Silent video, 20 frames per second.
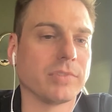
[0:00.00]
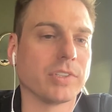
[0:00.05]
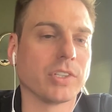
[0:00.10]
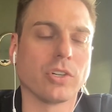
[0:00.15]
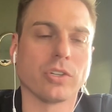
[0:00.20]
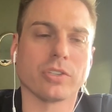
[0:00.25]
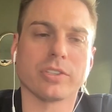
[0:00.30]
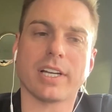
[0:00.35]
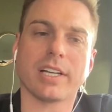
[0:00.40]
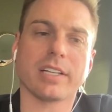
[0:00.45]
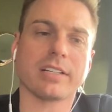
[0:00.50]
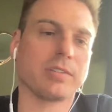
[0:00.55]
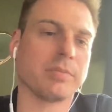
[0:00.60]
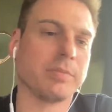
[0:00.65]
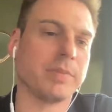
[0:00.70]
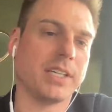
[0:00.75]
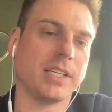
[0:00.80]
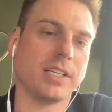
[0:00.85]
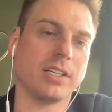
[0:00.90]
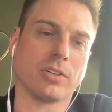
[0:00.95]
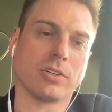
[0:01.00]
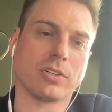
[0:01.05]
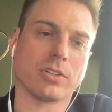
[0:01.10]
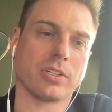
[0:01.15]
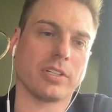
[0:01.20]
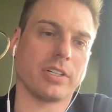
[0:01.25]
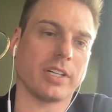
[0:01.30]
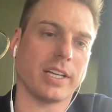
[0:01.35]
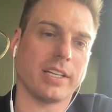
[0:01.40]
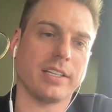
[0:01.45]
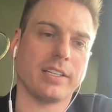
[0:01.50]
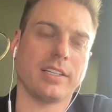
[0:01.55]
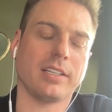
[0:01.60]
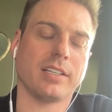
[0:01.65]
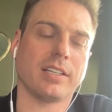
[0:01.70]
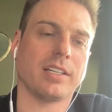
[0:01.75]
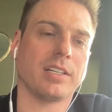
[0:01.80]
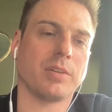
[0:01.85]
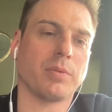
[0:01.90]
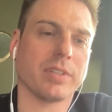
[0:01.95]
Contact me or
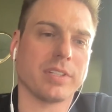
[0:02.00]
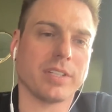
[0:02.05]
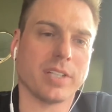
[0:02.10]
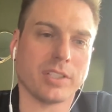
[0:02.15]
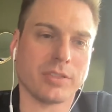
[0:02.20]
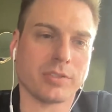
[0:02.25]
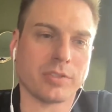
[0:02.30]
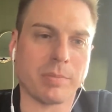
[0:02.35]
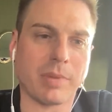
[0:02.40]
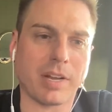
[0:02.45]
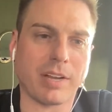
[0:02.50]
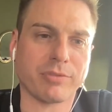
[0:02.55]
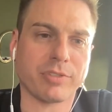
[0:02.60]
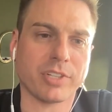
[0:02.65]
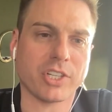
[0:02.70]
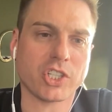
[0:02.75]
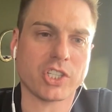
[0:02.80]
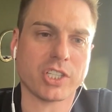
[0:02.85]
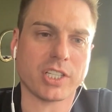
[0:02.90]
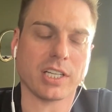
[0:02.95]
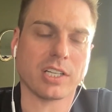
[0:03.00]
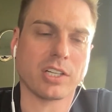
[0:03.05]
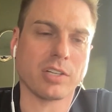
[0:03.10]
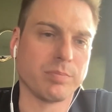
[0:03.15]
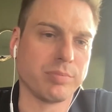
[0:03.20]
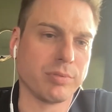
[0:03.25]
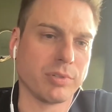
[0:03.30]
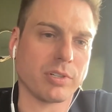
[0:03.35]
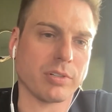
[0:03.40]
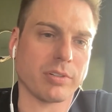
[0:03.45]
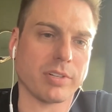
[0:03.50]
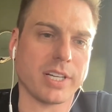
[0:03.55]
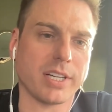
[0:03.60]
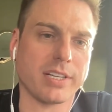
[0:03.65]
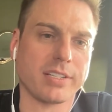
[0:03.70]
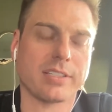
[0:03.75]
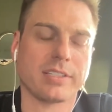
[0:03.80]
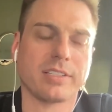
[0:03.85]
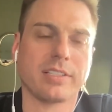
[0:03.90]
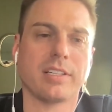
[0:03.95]
anyone else from La French Tech
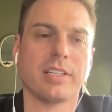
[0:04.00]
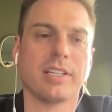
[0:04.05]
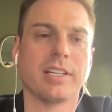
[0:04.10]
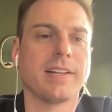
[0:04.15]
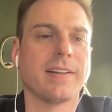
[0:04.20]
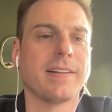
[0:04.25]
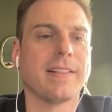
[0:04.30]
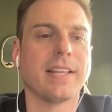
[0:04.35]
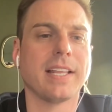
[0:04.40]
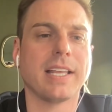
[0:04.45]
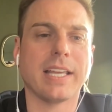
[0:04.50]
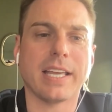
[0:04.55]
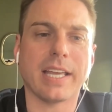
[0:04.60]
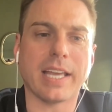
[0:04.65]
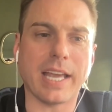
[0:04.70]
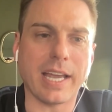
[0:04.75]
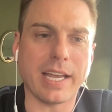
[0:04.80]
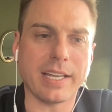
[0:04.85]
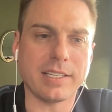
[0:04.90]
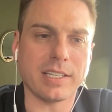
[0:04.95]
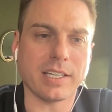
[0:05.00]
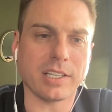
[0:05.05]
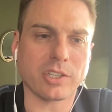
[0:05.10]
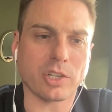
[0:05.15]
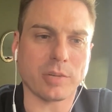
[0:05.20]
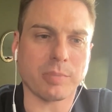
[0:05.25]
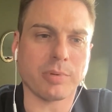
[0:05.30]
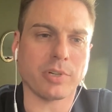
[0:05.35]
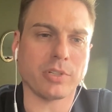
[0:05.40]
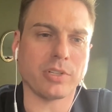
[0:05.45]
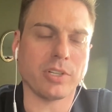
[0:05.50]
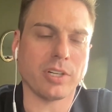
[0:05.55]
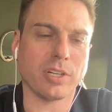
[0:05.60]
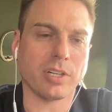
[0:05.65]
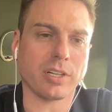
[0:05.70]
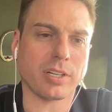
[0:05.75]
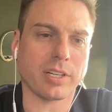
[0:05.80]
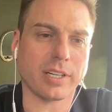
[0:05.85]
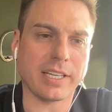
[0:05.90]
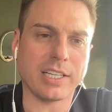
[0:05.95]
Bucharest. Any
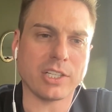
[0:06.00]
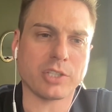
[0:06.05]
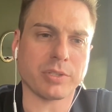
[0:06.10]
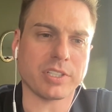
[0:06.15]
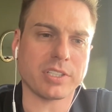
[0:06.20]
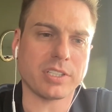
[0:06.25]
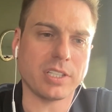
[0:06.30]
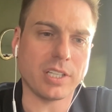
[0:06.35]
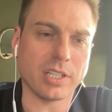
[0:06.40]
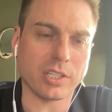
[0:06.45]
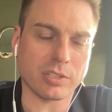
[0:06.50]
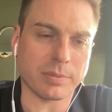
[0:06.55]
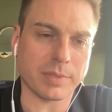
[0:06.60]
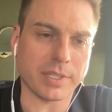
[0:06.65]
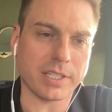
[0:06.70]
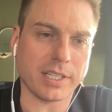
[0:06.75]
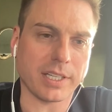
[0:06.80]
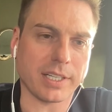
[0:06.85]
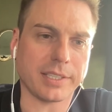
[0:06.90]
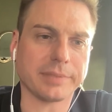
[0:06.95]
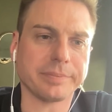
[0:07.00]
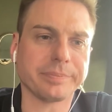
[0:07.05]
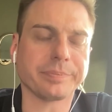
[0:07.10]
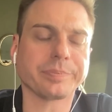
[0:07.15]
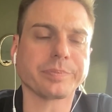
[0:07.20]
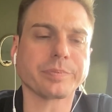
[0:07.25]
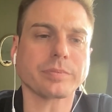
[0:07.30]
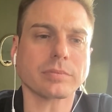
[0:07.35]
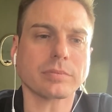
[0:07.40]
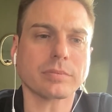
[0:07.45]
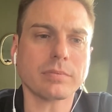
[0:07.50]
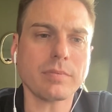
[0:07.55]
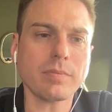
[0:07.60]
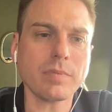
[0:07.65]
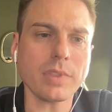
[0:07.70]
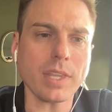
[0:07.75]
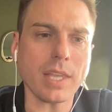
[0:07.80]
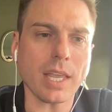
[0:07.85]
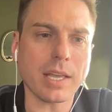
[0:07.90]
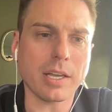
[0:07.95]
entrepreneur interested in Romania,
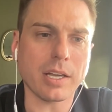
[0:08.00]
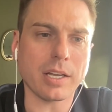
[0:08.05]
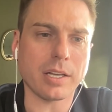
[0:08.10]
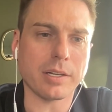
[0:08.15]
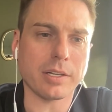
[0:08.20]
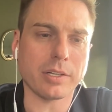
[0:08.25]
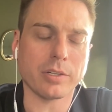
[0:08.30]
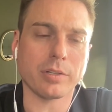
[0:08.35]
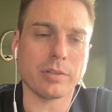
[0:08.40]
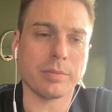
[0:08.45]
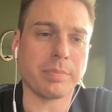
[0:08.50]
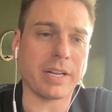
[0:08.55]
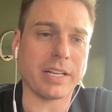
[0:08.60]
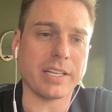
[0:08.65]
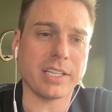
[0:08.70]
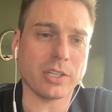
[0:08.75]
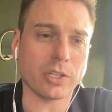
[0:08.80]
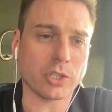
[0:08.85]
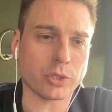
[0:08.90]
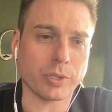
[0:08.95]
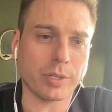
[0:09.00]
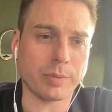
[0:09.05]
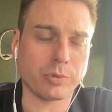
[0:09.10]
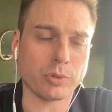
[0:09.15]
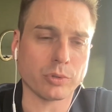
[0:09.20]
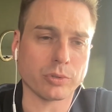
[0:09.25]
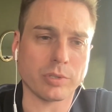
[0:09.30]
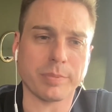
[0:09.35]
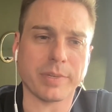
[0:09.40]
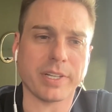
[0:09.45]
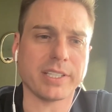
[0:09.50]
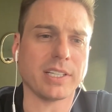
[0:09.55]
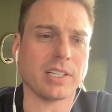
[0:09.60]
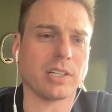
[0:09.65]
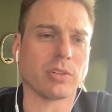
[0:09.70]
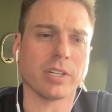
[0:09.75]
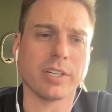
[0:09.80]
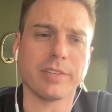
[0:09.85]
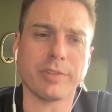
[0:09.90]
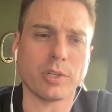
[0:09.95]
planning a trip to Romania
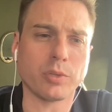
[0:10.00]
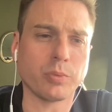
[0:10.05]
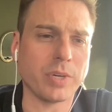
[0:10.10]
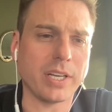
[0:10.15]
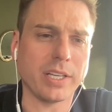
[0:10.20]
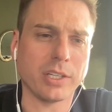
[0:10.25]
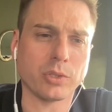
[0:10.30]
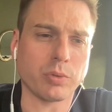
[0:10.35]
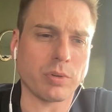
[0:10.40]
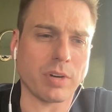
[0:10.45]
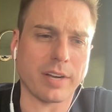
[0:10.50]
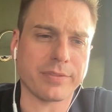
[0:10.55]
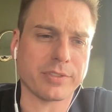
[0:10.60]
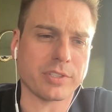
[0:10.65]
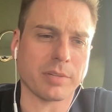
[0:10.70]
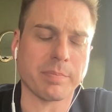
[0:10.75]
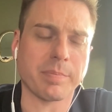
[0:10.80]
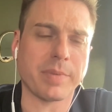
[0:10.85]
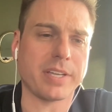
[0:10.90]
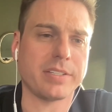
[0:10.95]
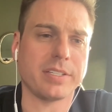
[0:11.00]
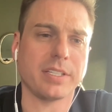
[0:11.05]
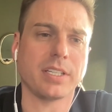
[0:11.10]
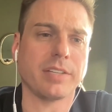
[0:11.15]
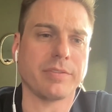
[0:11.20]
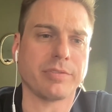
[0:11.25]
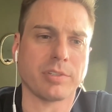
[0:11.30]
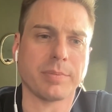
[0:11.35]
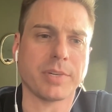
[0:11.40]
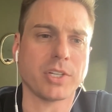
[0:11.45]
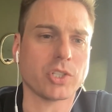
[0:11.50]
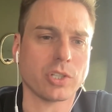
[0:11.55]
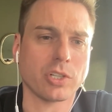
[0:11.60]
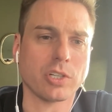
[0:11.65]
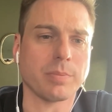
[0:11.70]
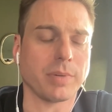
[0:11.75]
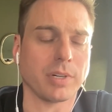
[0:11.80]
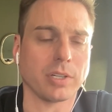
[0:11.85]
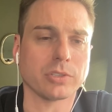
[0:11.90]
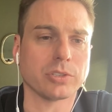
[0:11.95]
or even willing to have some basic information
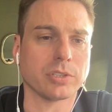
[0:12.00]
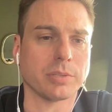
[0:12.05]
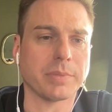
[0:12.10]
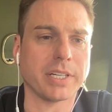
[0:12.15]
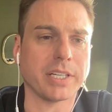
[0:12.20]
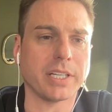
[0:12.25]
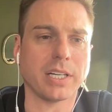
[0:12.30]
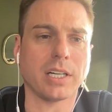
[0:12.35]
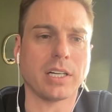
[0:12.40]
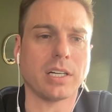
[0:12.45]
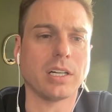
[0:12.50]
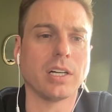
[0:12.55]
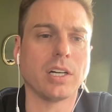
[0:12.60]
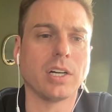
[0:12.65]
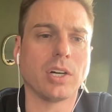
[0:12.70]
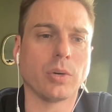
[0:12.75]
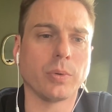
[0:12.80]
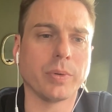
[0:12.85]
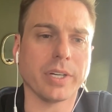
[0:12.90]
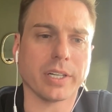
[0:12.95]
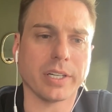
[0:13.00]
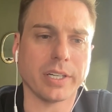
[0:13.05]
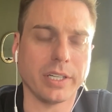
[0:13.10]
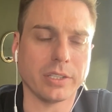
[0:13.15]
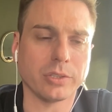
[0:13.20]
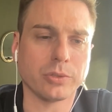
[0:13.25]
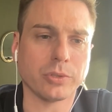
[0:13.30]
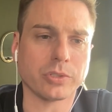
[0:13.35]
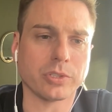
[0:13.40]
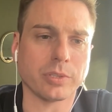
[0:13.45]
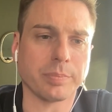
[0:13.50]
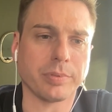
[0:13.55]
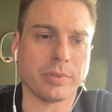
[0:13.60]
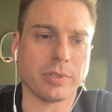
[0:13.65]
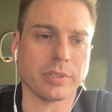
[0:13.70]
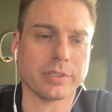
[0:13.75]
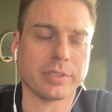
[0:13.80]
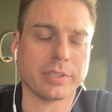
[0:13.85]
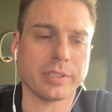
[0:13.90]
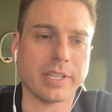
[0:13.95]
about Romania, we are here to
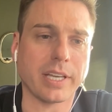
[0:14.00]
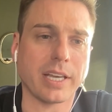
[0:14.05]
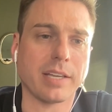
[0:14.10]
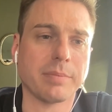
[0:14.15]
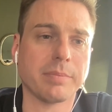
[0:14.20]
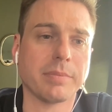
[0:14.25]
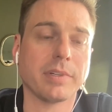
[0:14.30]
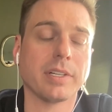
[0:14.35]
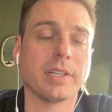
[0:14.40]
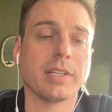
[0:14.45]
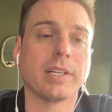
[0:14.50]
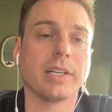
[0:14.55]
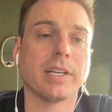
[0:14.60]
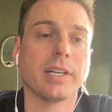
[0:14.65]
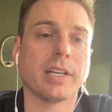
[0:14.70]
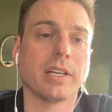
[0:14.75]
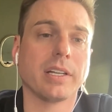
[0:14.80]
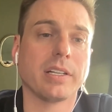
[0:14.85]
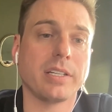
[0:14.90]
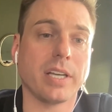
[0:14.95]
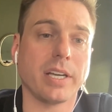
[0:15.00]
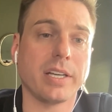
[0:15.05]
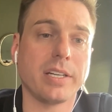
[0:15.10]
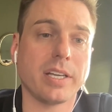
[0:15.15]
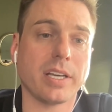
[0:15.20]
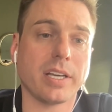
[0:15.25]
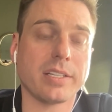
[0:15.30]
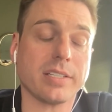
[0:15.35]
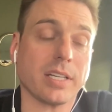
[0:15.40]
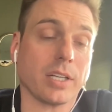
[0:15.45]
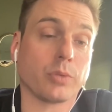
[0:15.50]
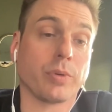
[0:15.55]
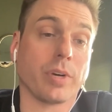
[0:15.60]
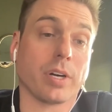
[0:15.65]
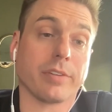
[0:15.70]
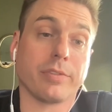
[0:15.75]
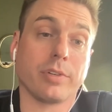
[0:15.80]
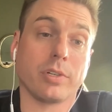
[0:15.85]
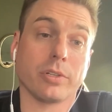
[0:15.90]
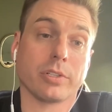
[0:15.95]
support them. The idea is that we
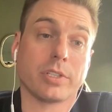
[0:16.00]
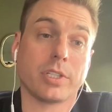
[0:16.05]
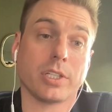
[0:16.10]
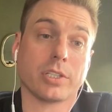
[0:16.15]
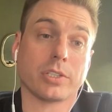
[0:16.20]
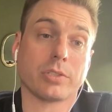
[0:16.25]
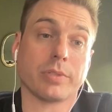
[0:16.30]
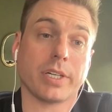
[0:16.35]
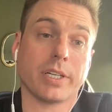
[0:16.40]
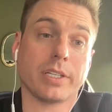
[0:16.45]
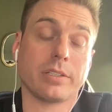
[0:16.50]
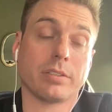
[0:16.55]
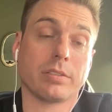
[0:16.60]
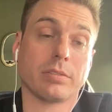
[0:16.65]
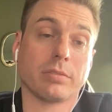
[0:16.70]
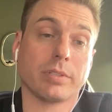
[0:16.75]
are volunteers, right?